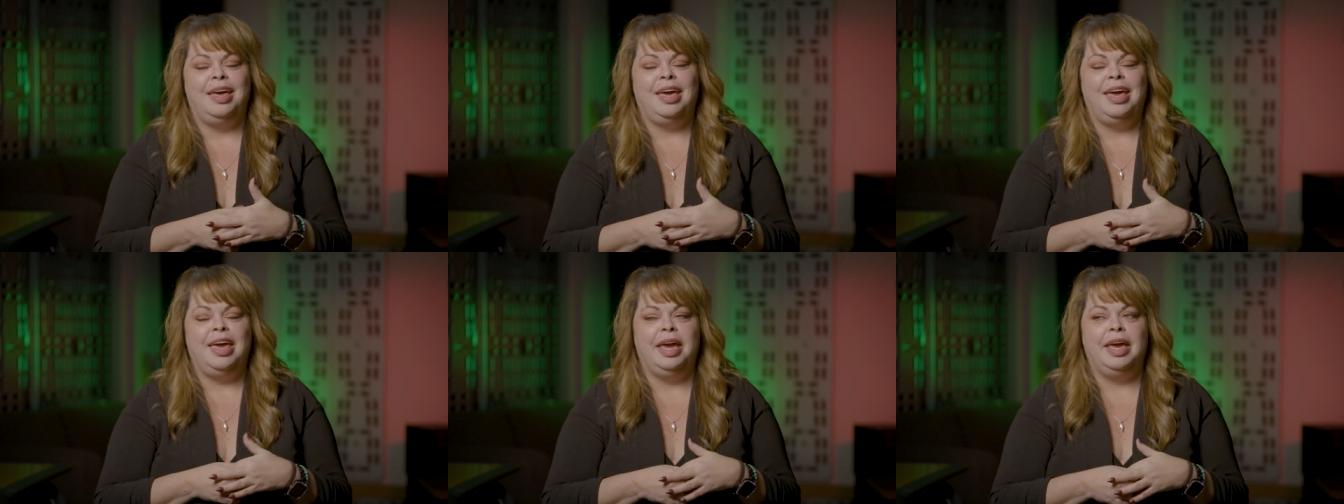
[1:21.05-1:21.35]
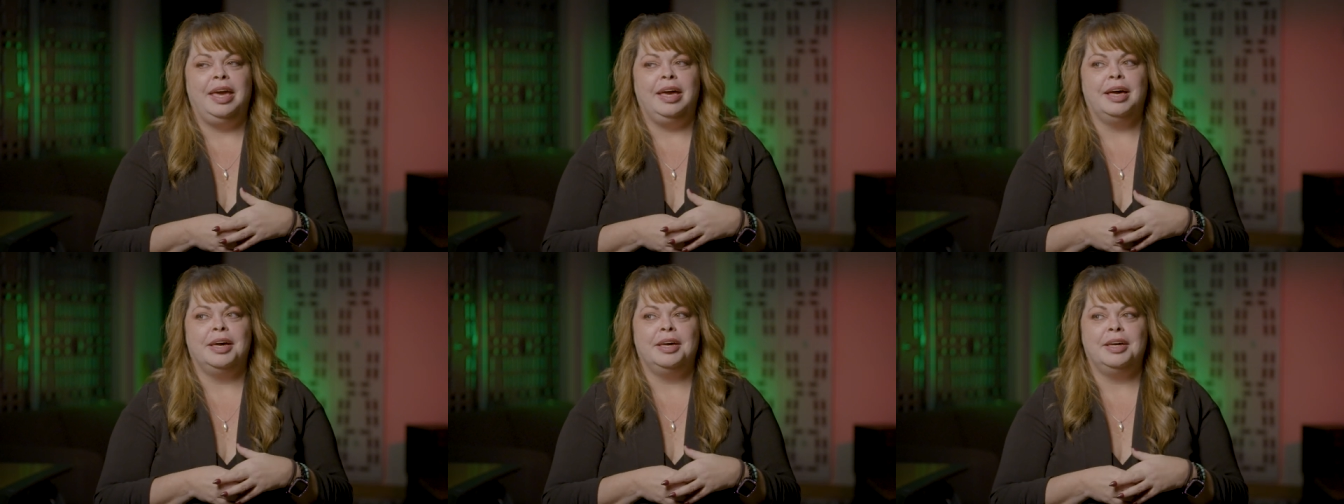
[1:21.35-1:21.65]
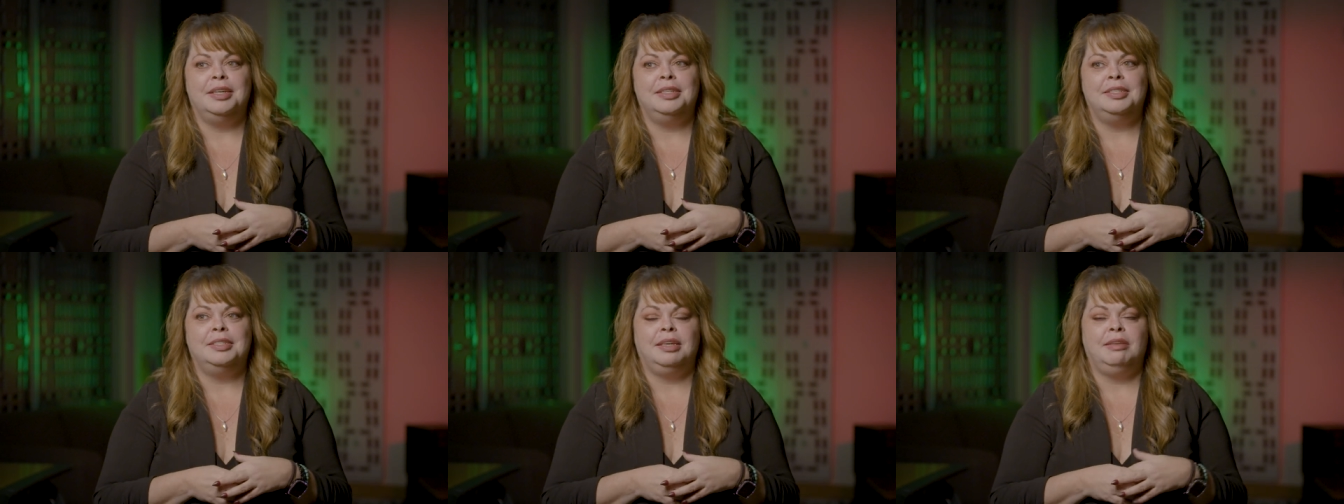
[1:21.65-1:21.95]

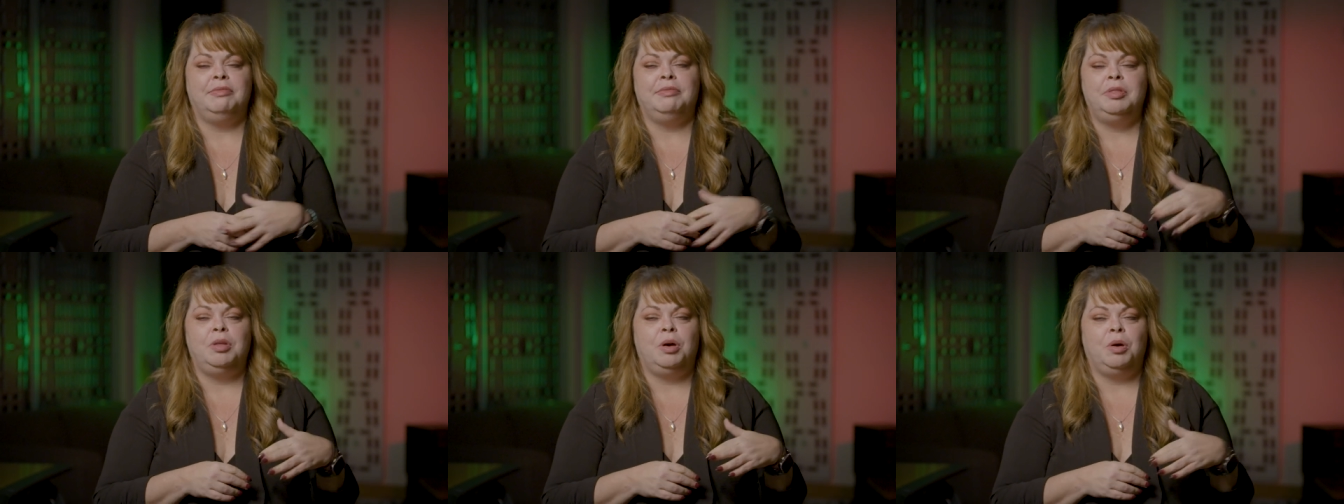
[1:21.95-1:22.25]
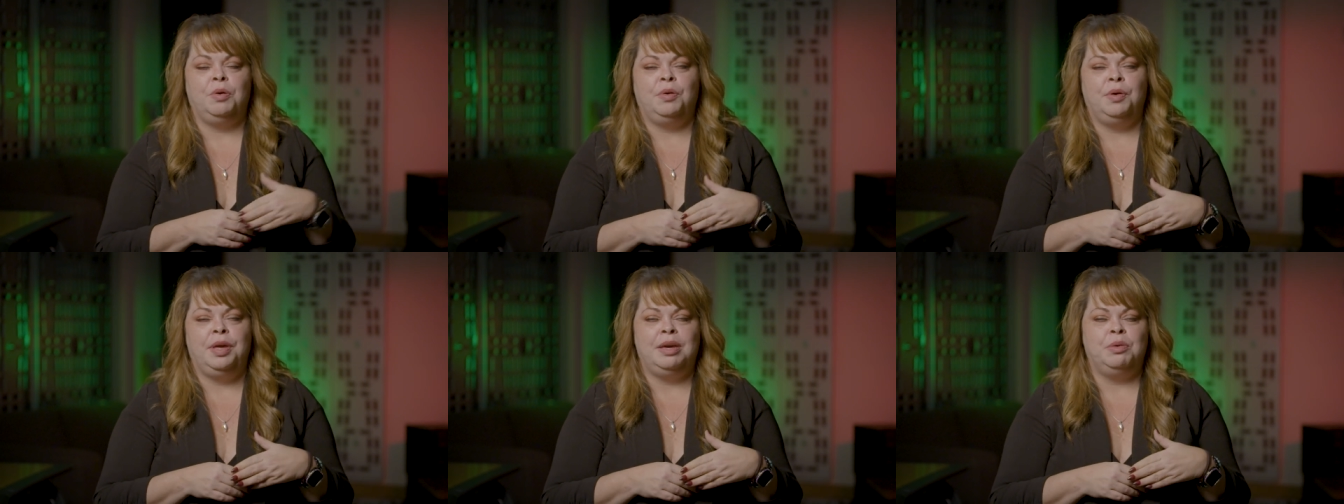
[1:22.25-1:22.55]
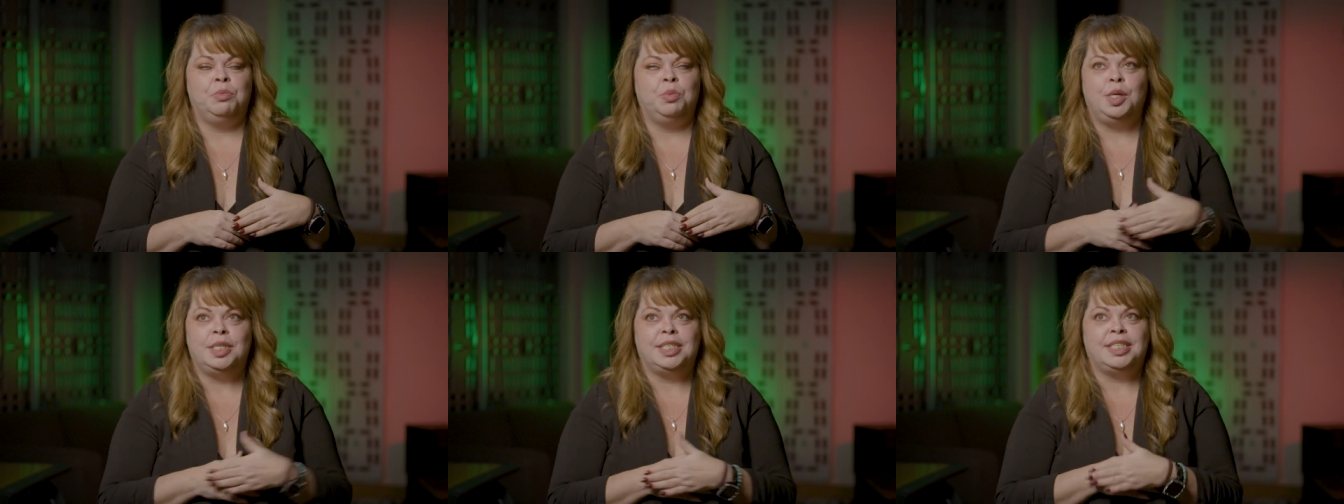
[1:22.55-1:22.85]
and even though
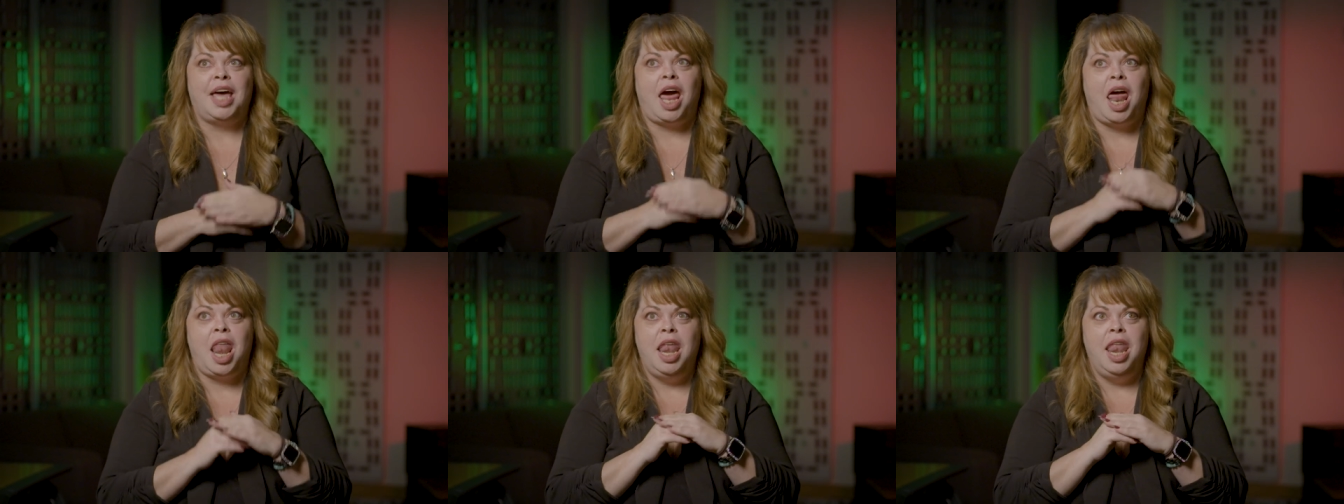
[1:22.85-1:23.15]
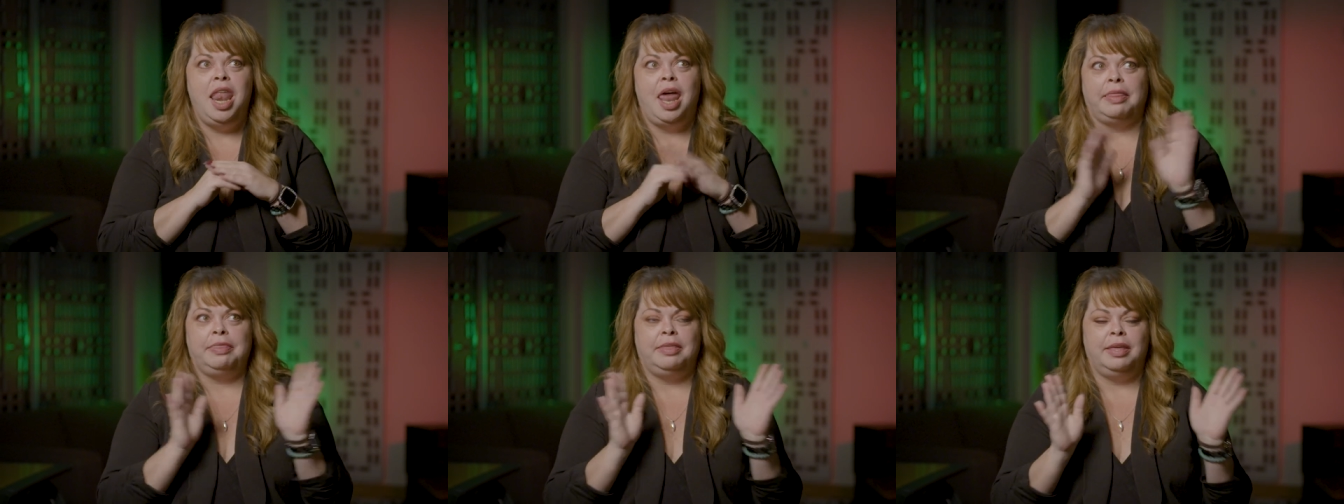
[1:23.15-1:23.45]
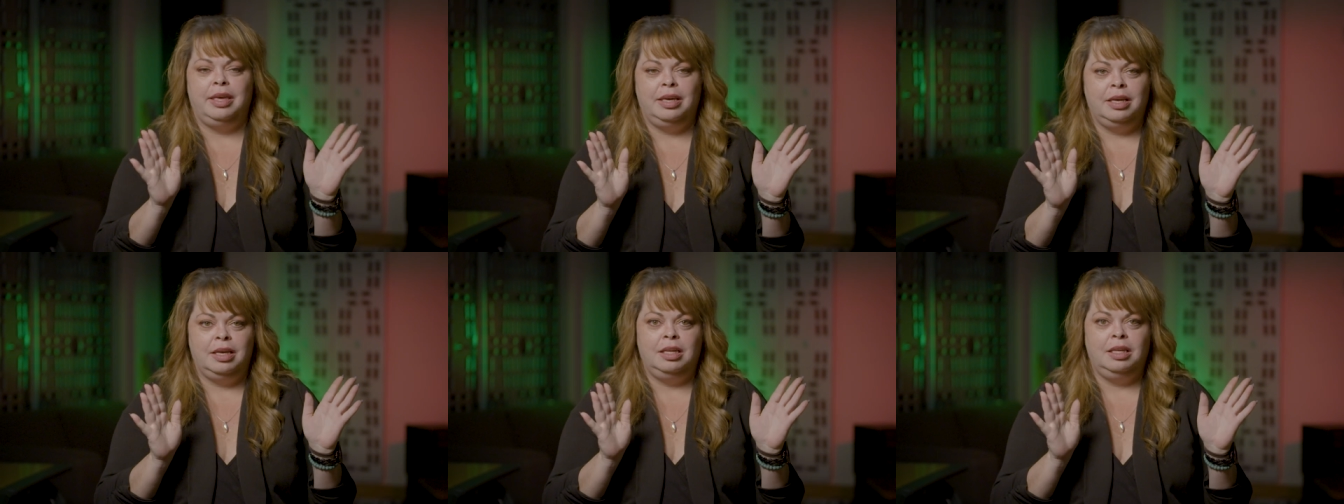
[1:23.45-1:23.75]
it was
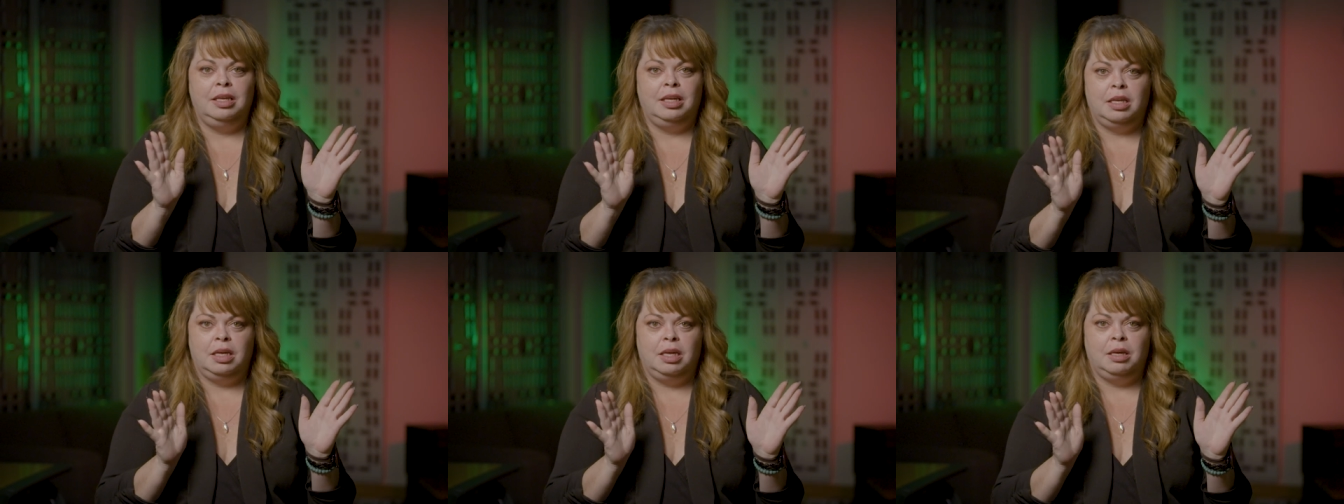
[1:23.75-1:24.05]
nothing,